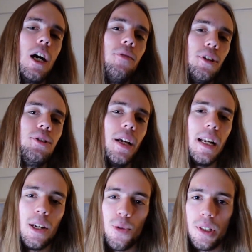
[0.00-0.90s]
obvious to
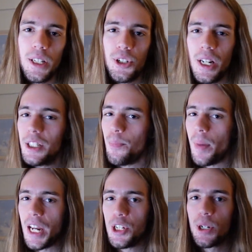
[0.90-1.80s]
anyone that she has
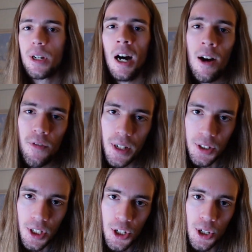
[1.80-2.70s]
major
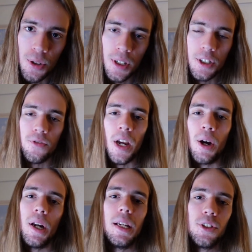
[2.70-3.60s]
confidence issues and is
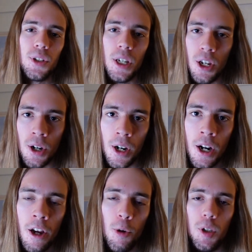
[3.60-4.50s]
very
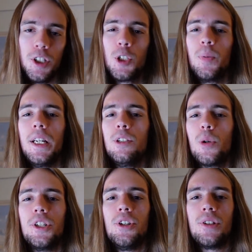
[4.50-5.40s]
insecure, which explains
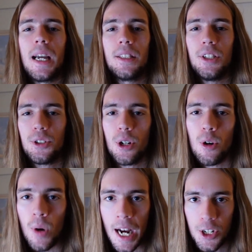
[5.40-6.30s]
why she's acting so
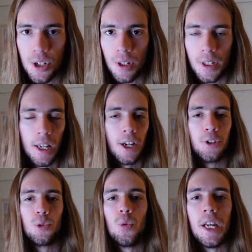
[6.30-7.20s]
irrational and
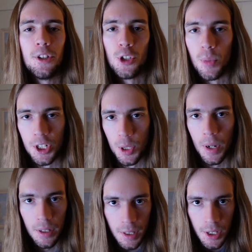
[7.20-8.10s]
cares way too much about